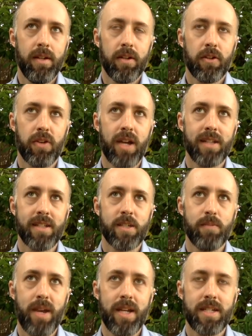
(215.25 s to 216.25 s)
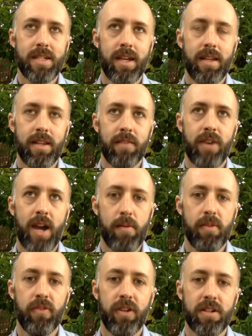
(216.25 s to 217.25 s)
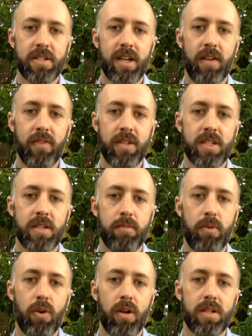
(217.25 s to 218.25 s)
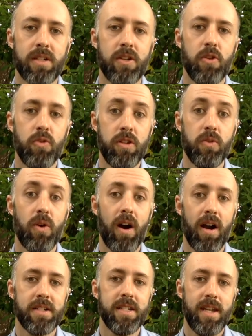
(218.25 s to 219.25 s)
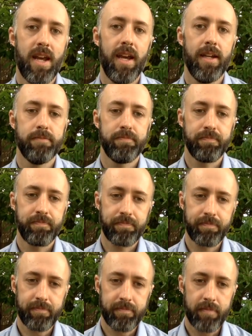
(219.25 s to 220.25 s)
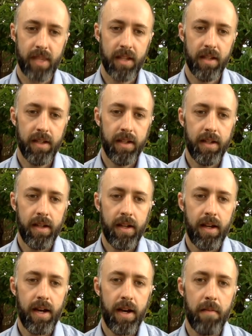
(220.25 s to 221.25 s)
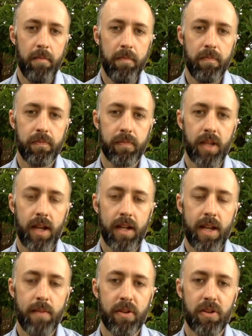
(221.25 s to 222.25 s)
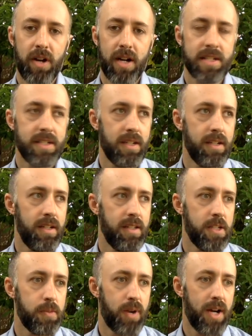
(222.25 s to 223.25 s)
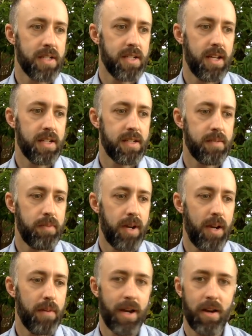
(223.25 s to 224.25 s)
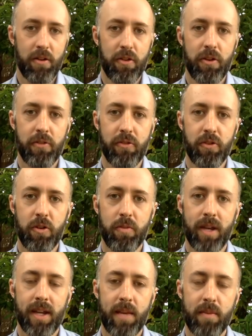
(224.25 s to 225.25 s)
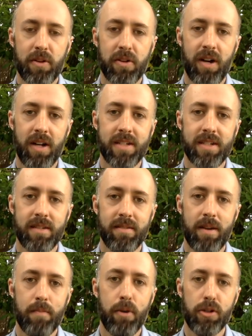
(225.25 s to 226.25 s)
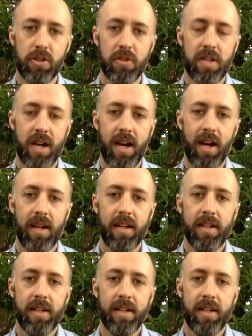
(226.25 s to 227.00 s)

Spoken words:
create the space and the environment for yourself that supports who you are today. I came across in this process, by about our 3rd room, I came across a bolo tie